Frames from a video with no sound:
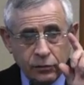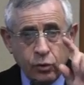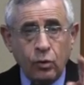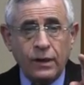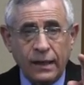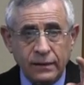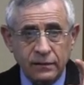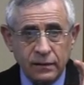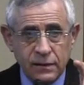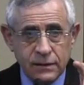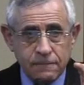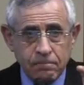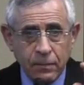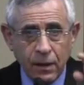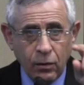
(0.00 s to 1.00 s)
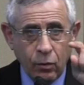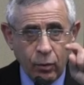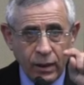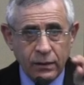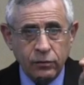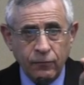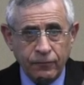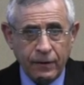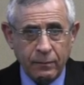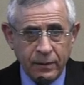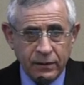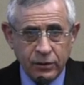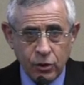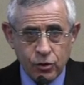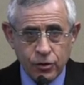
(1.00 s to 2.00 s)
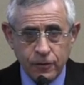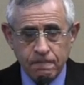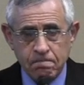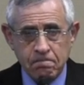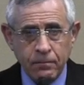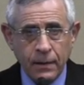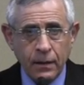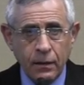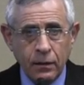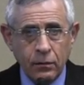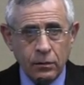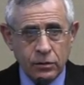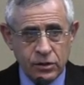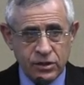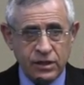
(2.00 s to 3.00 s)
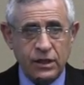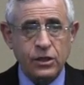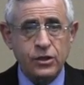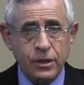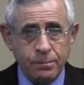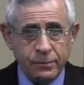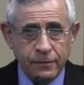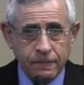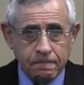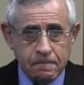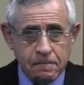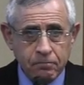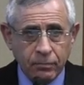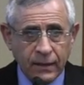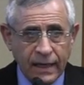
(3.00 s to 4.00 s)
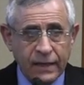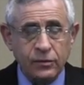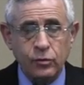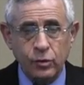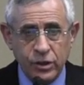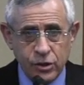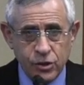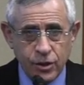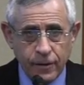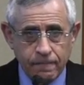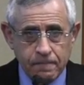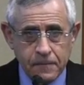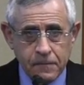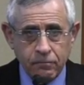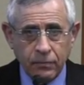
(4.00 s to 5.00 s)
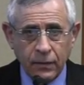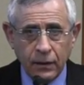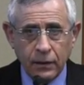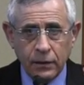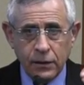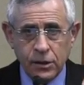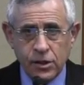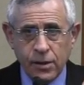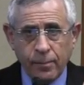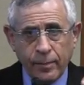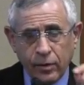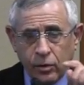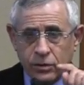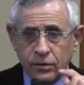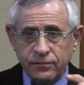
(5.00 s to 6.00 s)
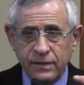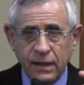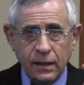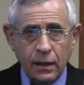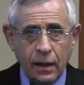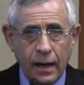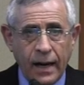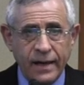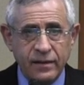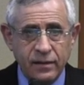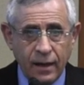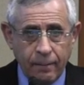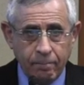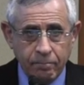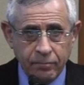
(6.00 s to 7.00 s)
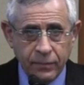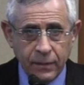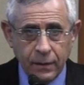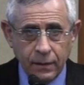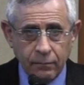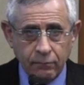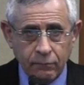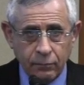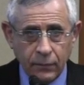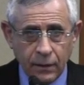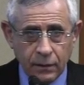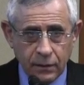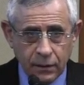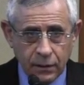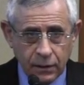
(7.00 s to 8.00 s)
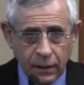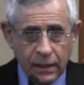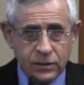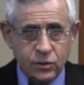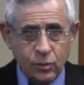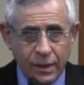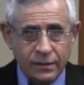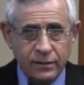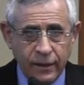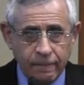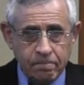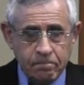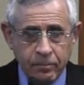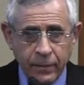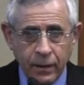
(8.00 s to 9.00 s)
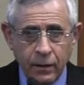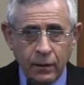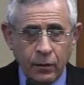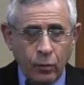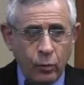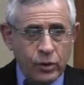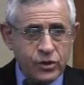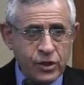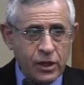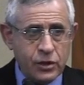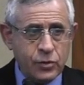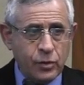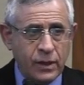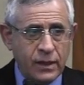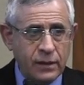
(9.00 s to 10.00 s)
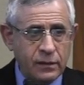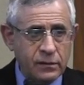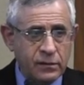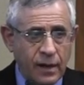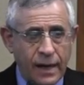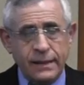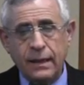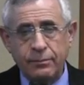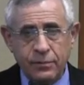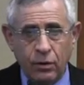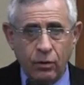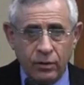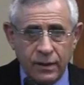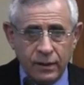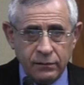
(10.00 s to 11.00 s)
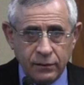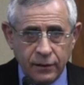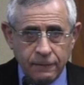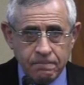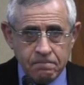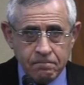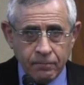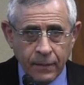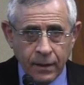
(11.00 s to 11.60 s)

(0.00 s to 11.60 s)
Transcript: Two countries went through fragmentation, which is Egypt and Tunisia. Egypt, because of the high dam, the Aswan Dam, which actually dried up the whole country,